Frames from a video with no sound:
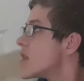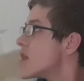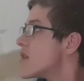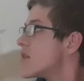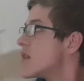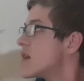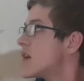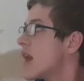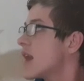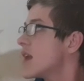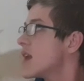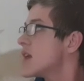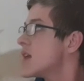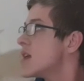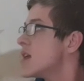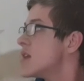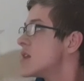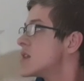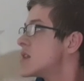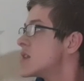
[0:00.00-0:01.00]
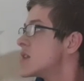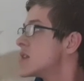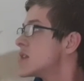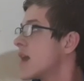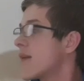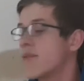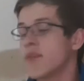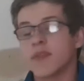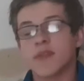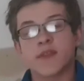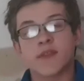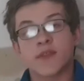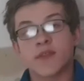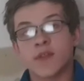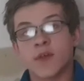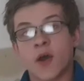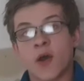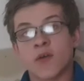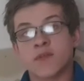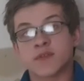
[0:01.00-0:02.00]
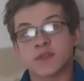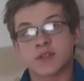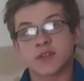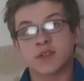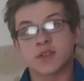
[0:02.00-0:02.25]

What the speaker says: The date is 7th of